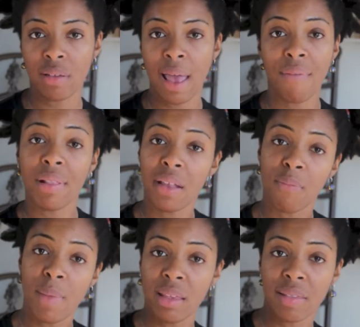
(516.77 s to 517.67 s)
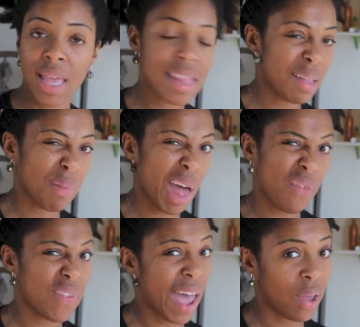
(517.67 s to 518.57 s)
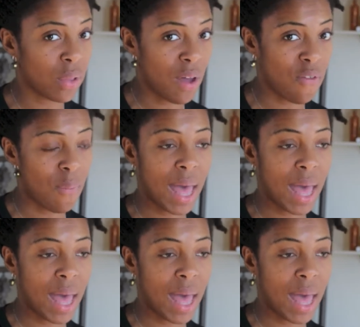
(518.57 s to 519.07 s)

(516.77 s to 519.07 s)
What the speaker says: I have a lot of mini skeins and I'm kind of tired of